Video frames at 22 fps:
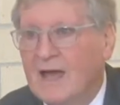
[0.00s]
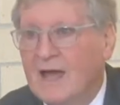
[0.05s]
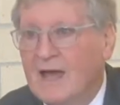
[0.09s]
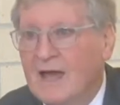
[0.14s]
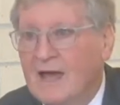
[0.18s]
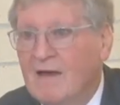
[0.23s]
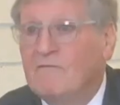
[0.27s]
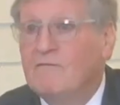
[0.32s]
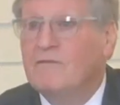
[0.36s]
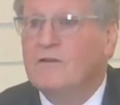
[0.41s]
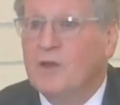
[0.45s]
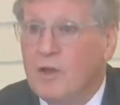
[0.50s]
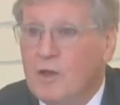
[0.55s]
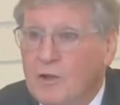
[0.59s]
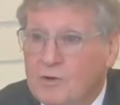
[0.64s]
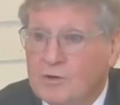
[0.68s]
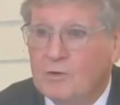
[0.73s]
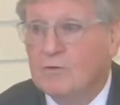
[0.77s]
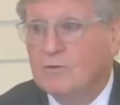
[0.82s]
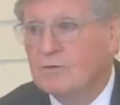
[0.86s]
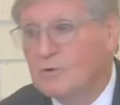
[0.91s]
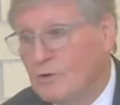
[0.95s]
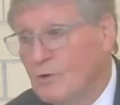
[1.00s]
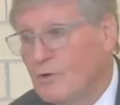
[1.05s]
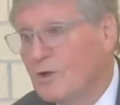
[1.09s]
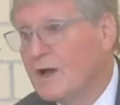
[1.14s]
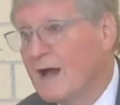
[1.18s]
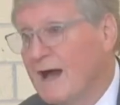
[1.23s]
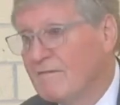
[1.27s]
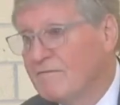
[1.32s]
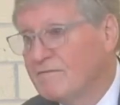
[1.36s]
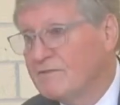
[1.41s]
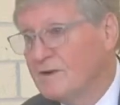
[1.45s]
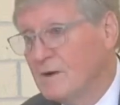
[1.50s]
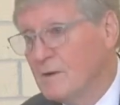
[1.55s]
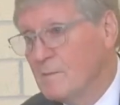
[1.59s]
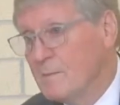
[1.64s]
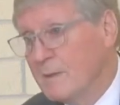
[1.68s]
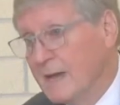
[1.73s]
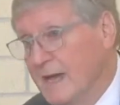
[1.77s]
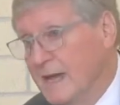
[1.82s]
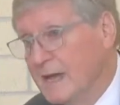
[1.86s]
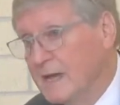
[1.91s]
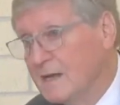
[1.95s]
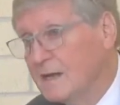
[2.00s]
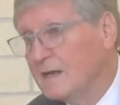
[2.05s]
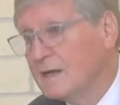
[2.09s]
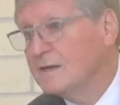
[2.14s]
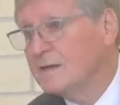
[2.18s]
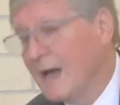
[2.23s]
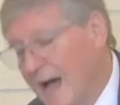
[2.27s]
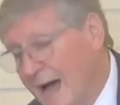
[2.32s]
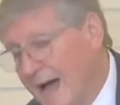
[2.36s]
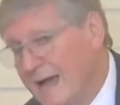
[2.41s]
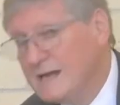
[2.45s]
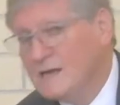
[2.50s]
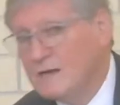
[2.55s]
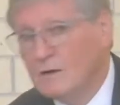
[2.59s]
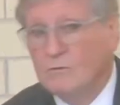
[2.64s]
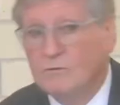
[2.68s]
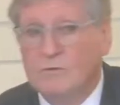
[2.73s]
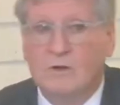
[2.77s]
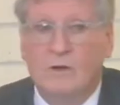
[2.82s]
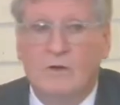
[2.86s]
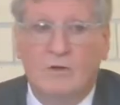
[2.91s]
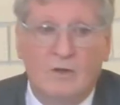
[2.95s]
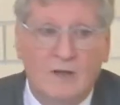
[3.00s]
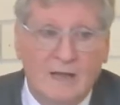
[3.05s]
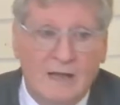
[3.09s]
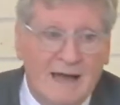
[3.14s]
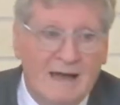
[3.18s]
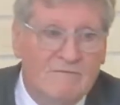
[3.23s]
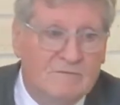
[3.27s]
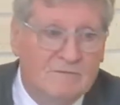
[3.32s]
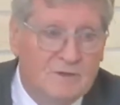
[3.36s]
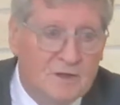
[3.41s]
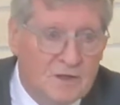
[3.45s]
If you don't look after me and I don't look after